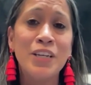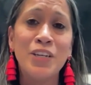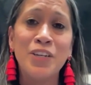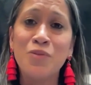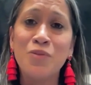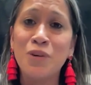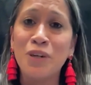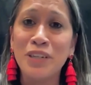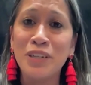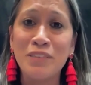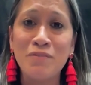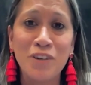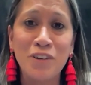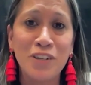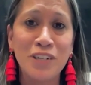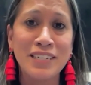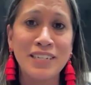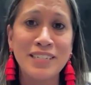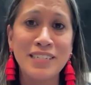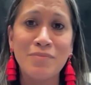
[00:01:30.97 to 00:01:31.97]
you know we're
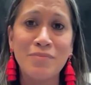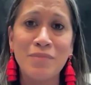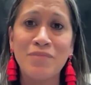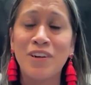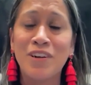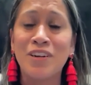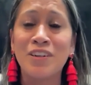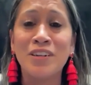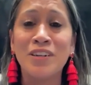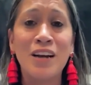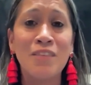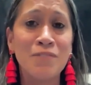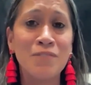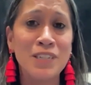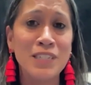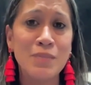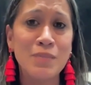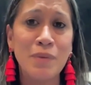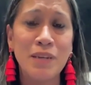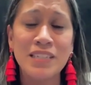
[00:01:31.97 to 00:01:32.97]
converting some of our
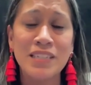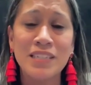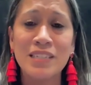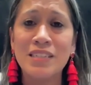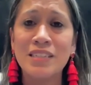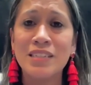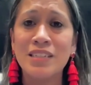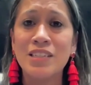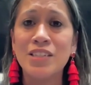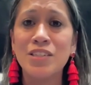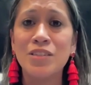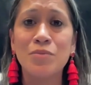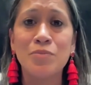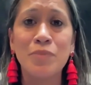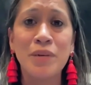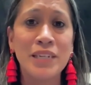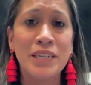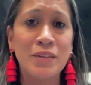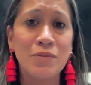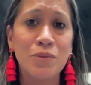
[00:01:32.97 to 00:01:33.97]
conference spaces into
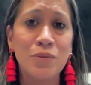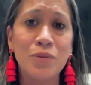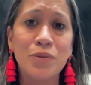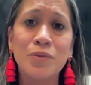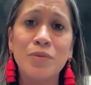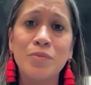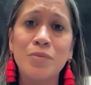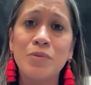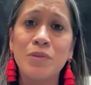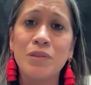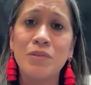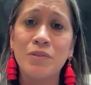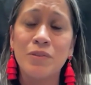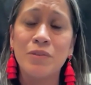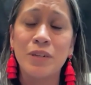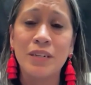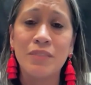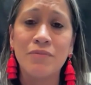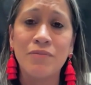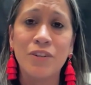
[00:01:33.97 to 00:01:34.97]
meeting rooms. We,
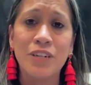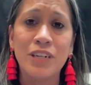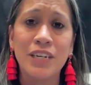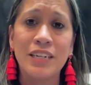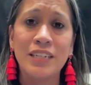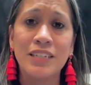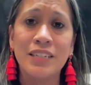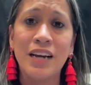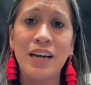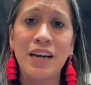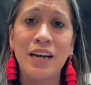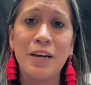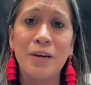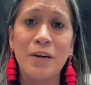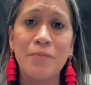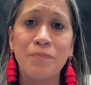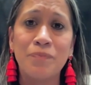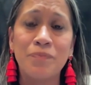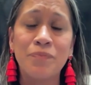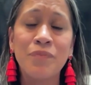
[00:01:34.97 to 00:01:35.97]
are converting
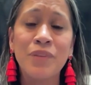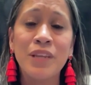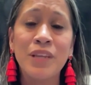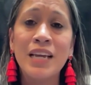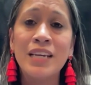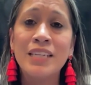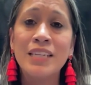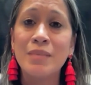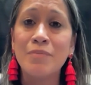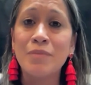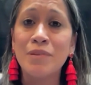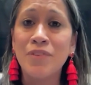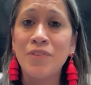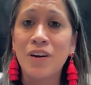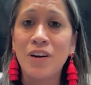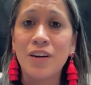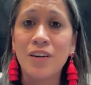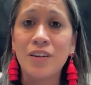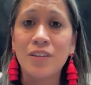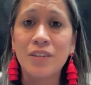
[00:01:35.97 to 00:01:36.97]
um, some of
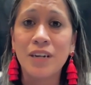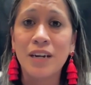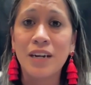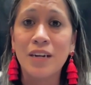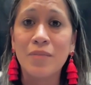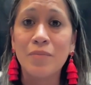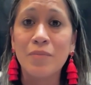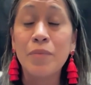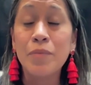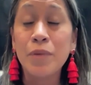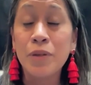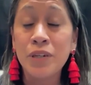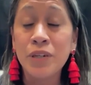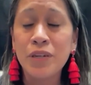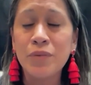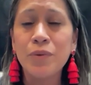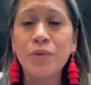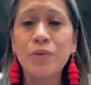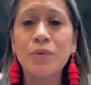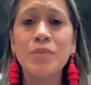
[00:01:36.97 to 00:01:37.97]
our um,
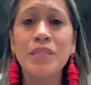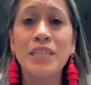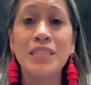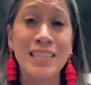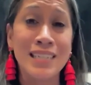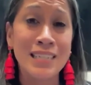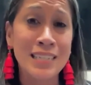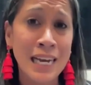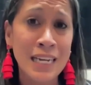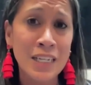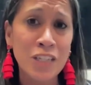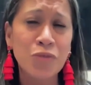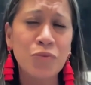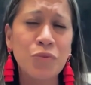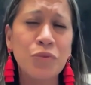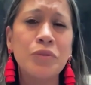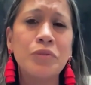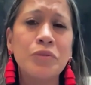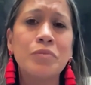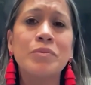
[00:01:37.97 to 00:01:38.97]
community rooms into
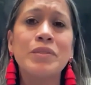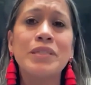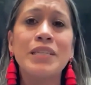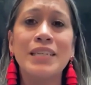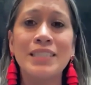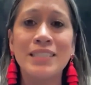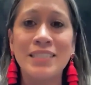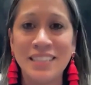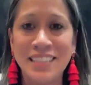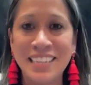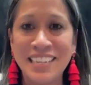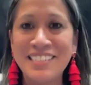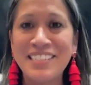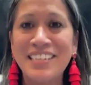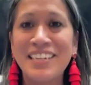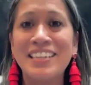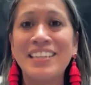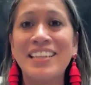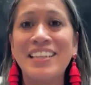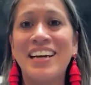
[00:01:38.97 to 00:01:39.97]
classrooms. It's things
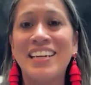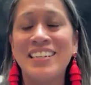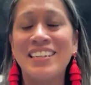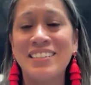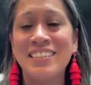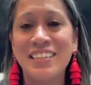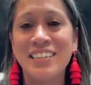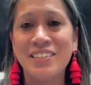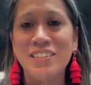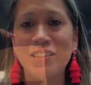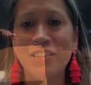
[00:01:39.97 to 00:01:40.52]
like that, and and